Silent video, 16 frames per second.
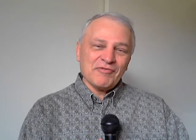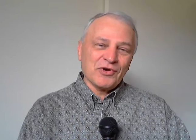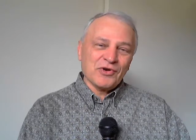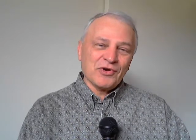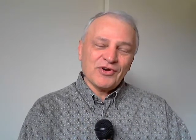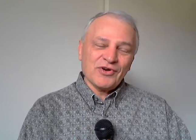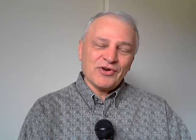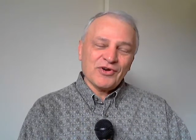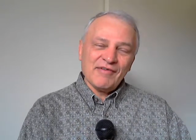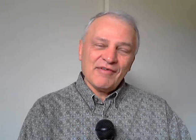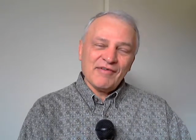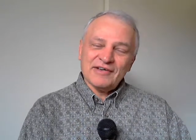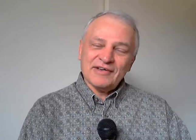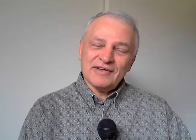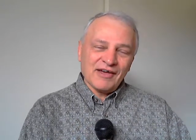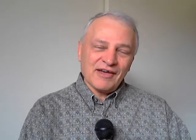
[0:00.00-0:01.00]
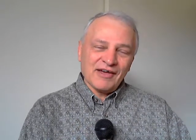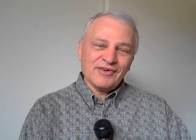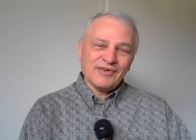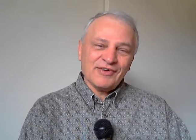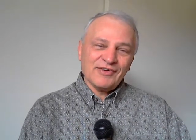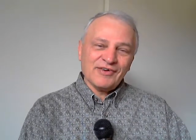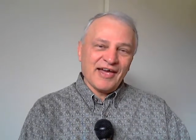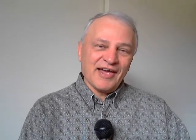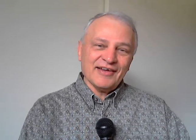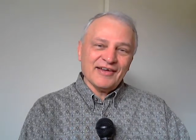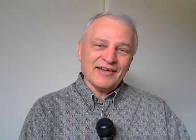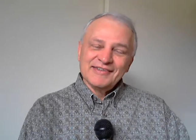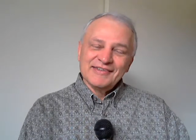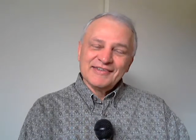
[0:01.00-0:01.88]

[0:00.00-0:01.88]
We're going to heaven. And not only that,